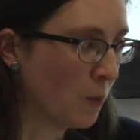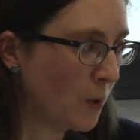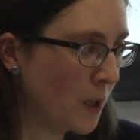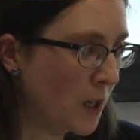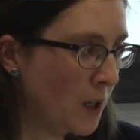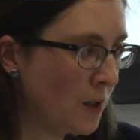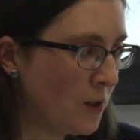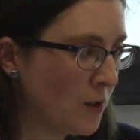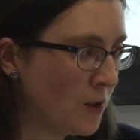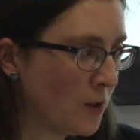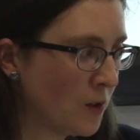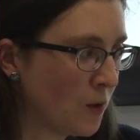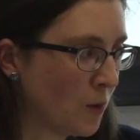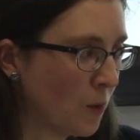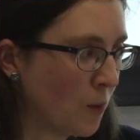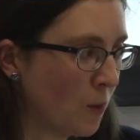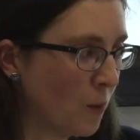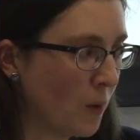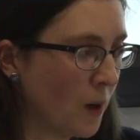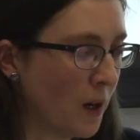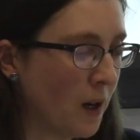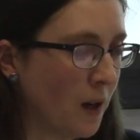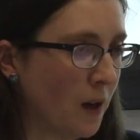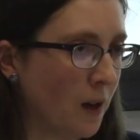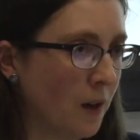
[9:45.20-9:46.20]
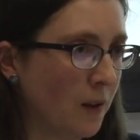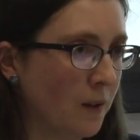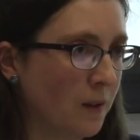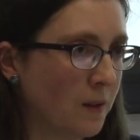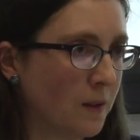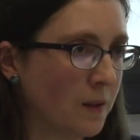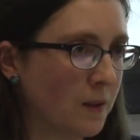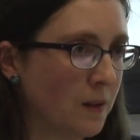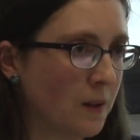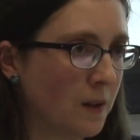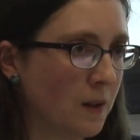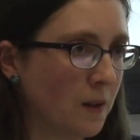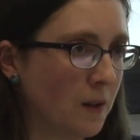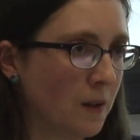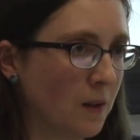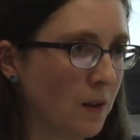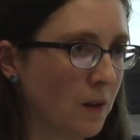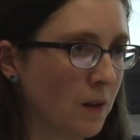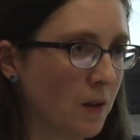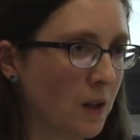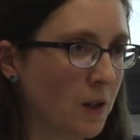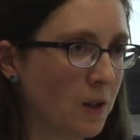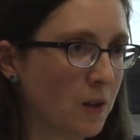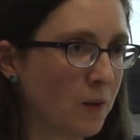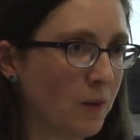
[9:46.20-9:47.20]
reach, so has
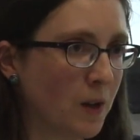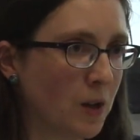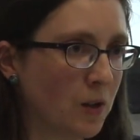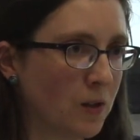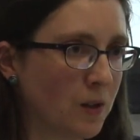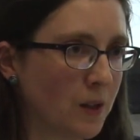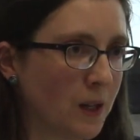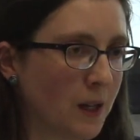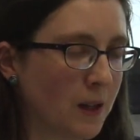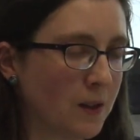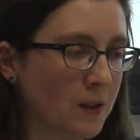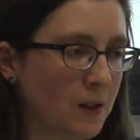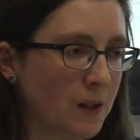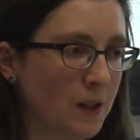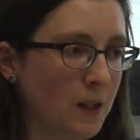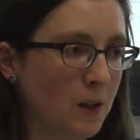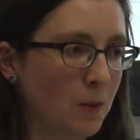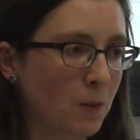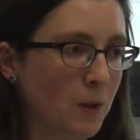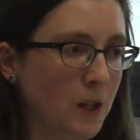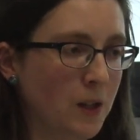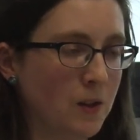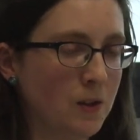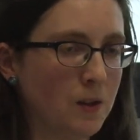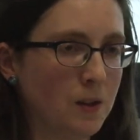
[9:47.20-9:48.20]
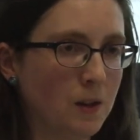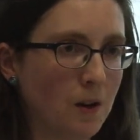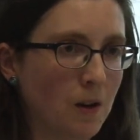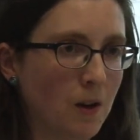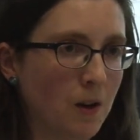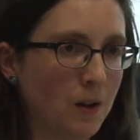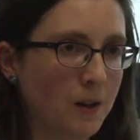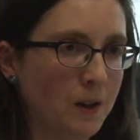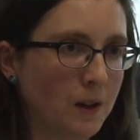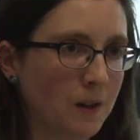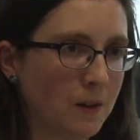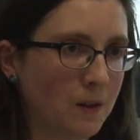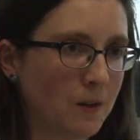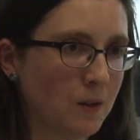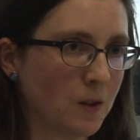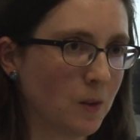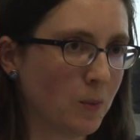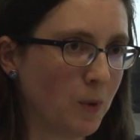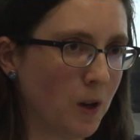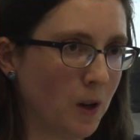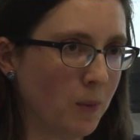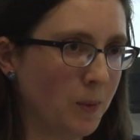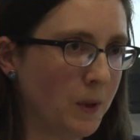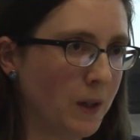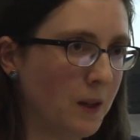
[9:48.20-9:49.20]
the intervention actually reached the audience or the
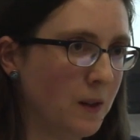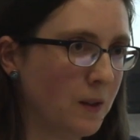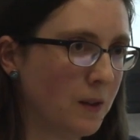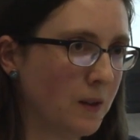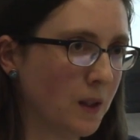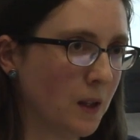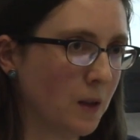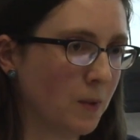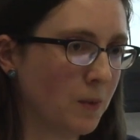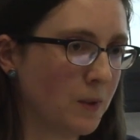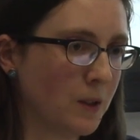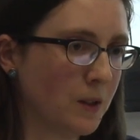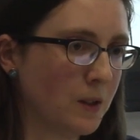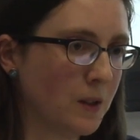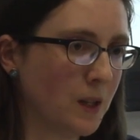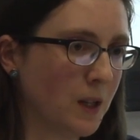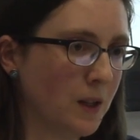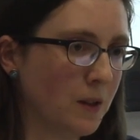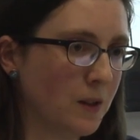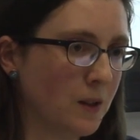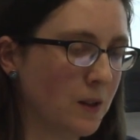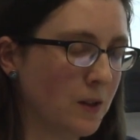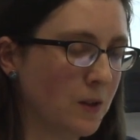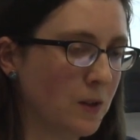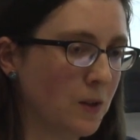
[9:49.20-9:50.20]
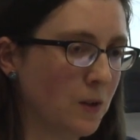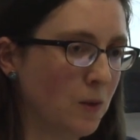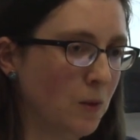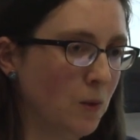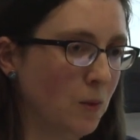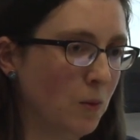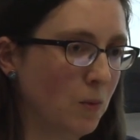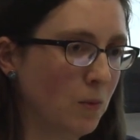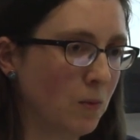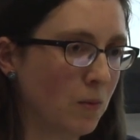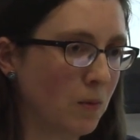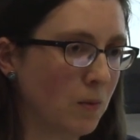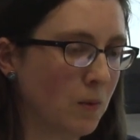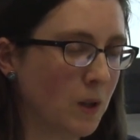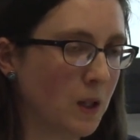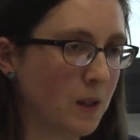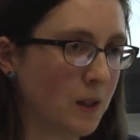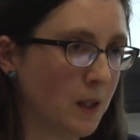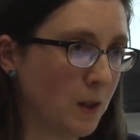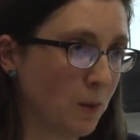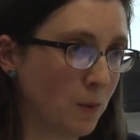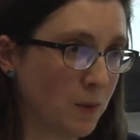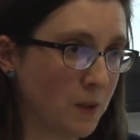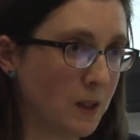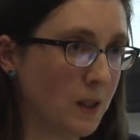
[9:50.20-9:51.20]
population that it was intended to
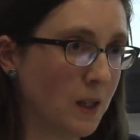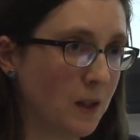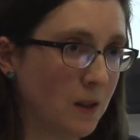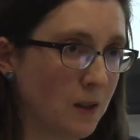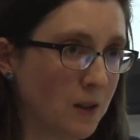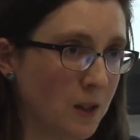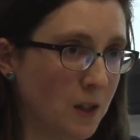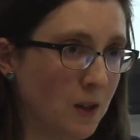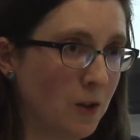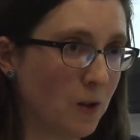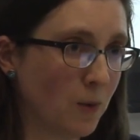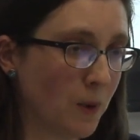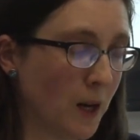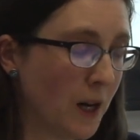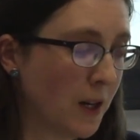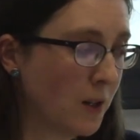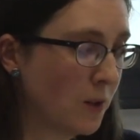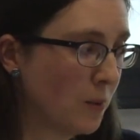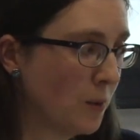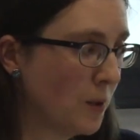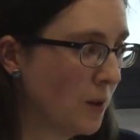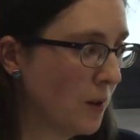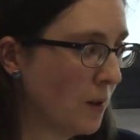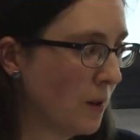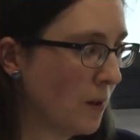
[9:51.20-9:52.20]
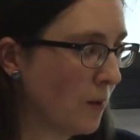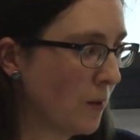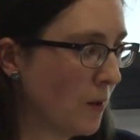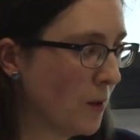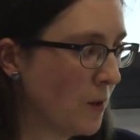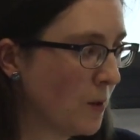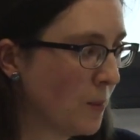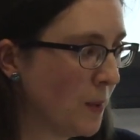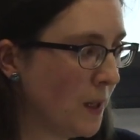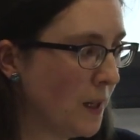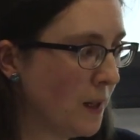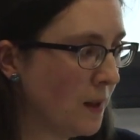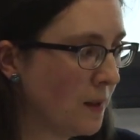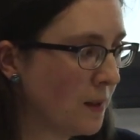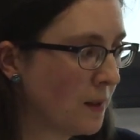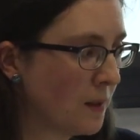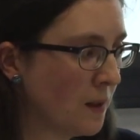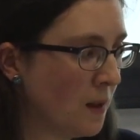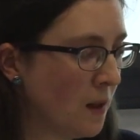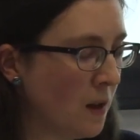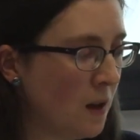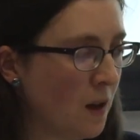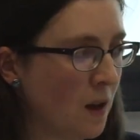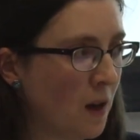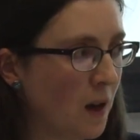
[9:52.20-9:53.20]
interact with in the first place,
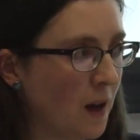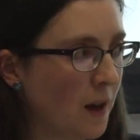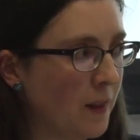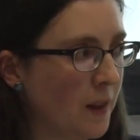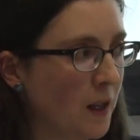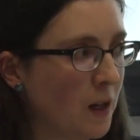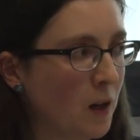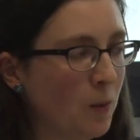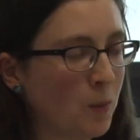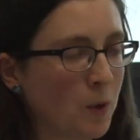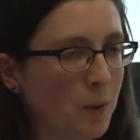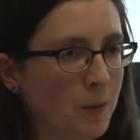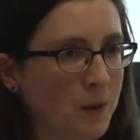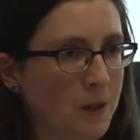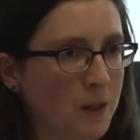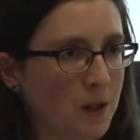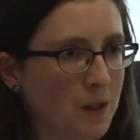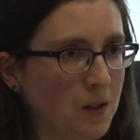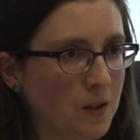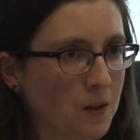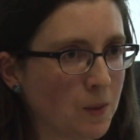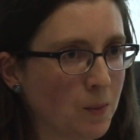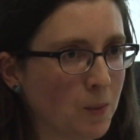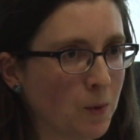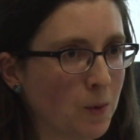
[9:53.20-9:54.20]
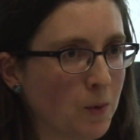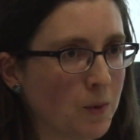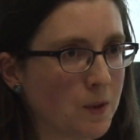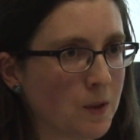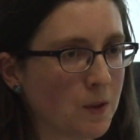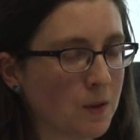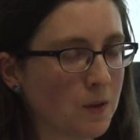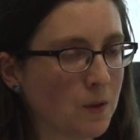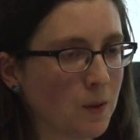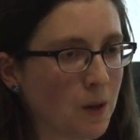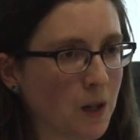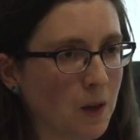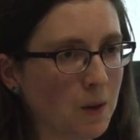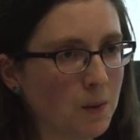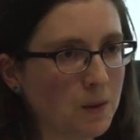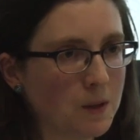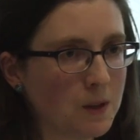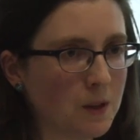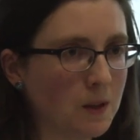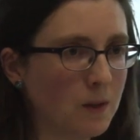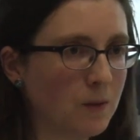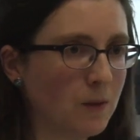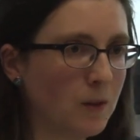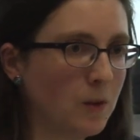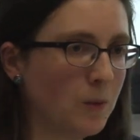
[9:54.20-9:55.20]
And then implementation process, so how is
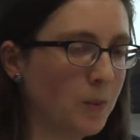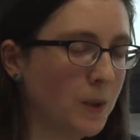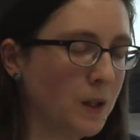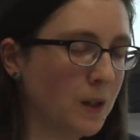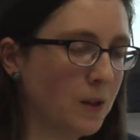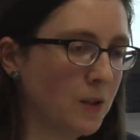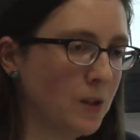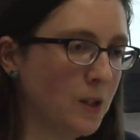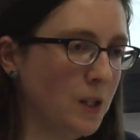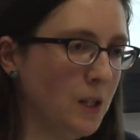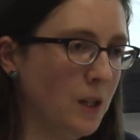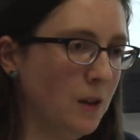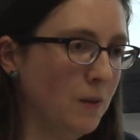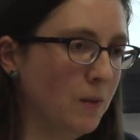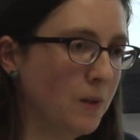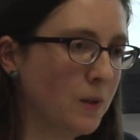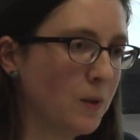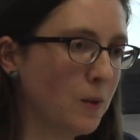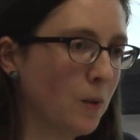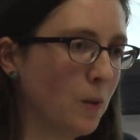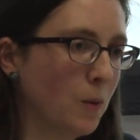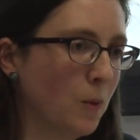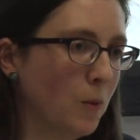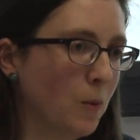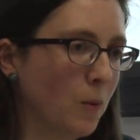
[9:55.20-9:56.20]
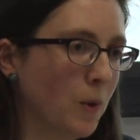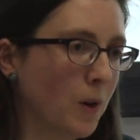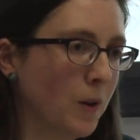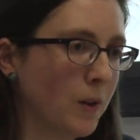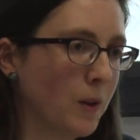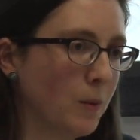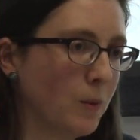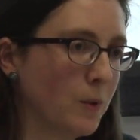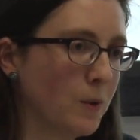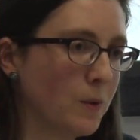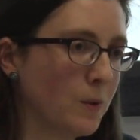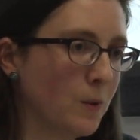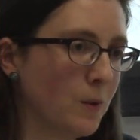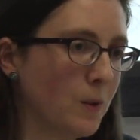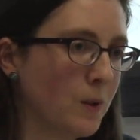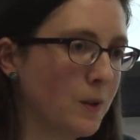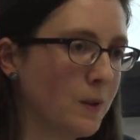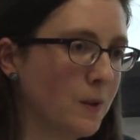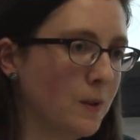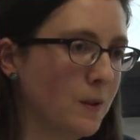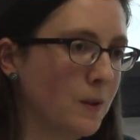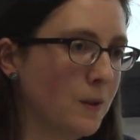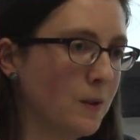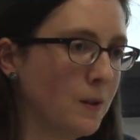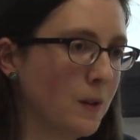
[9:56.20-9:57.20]
delivery being achieved? So what are the
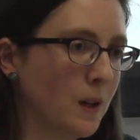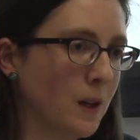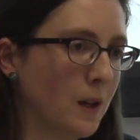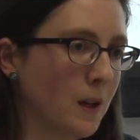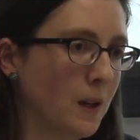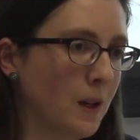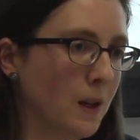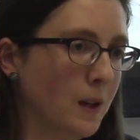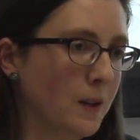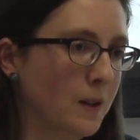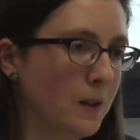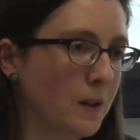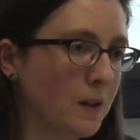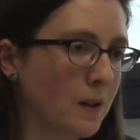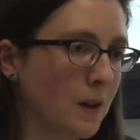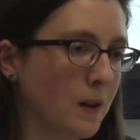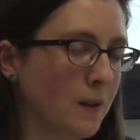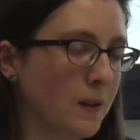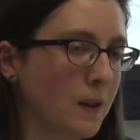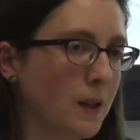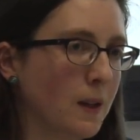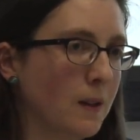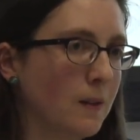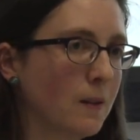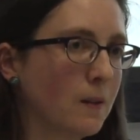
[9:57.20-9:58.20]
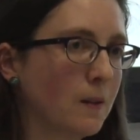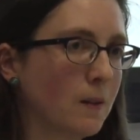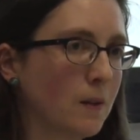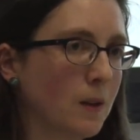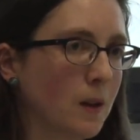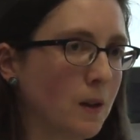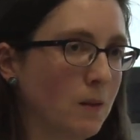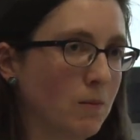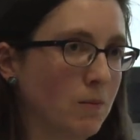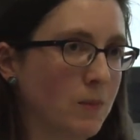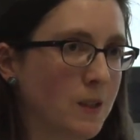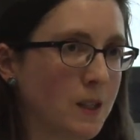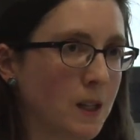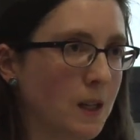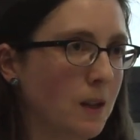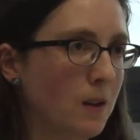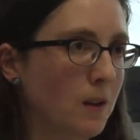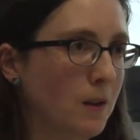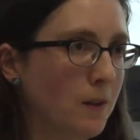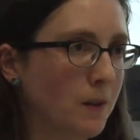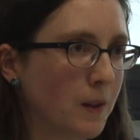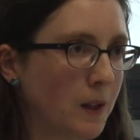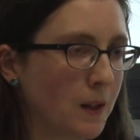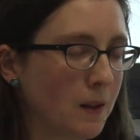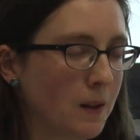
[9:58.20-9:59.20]
resources and things,
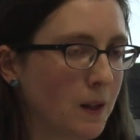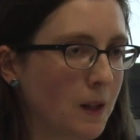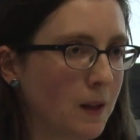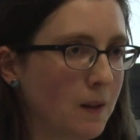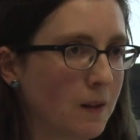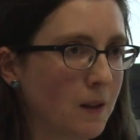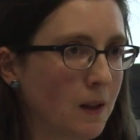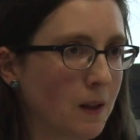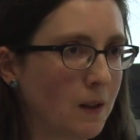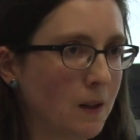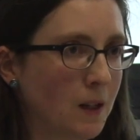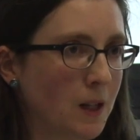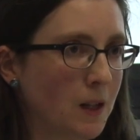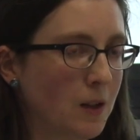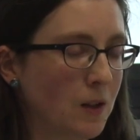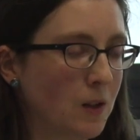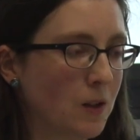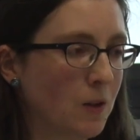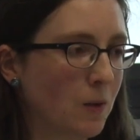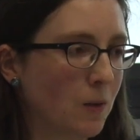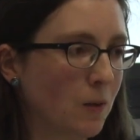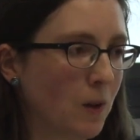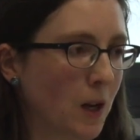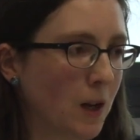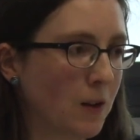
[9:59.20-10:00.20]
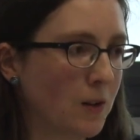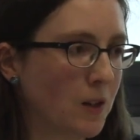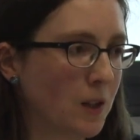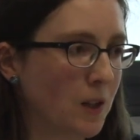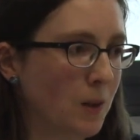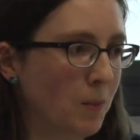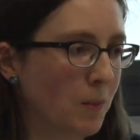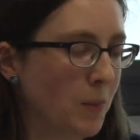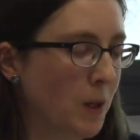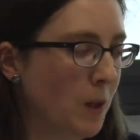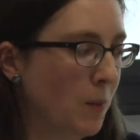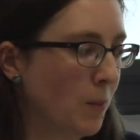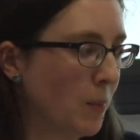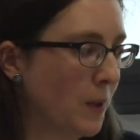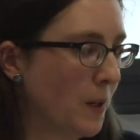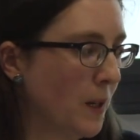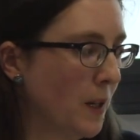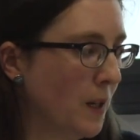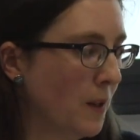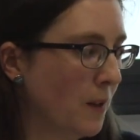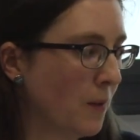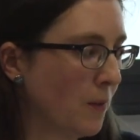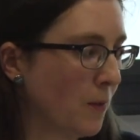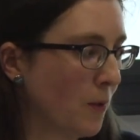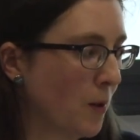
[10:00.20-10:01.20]
skills and things that needed to actually be in
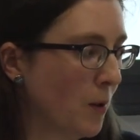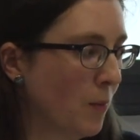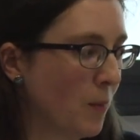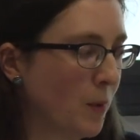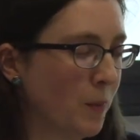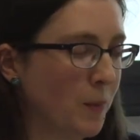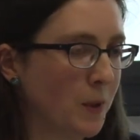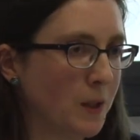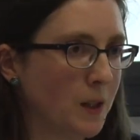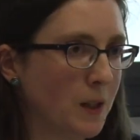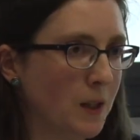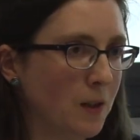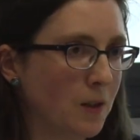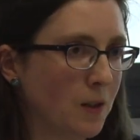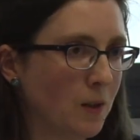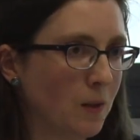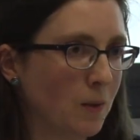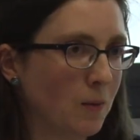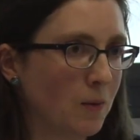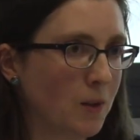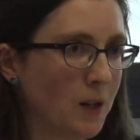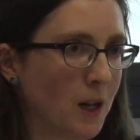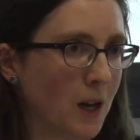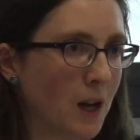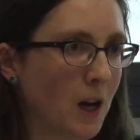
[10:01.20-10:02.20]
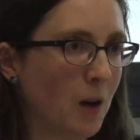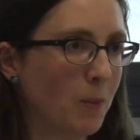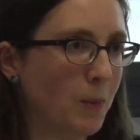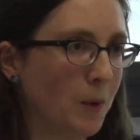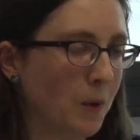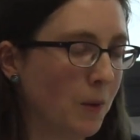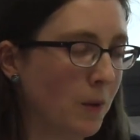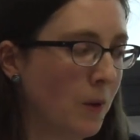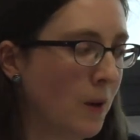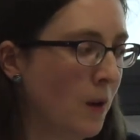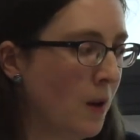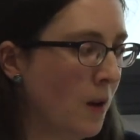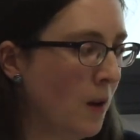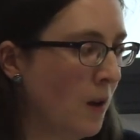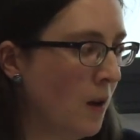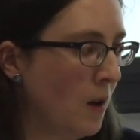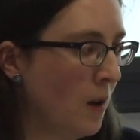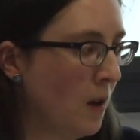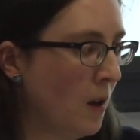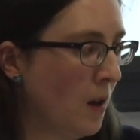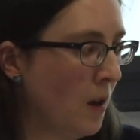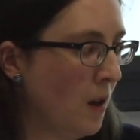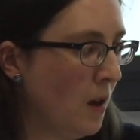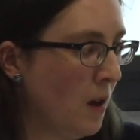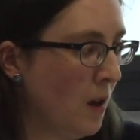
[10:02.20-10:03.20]
place for implementation to happen?
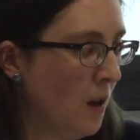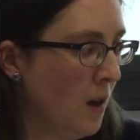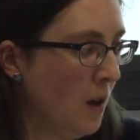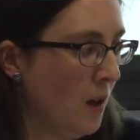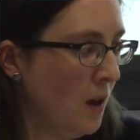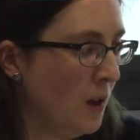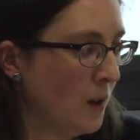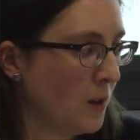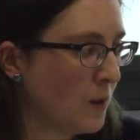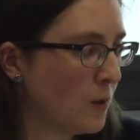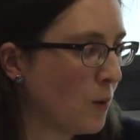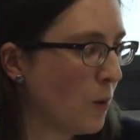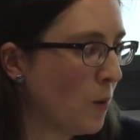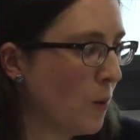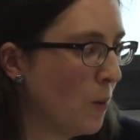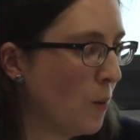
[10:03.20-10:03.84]
So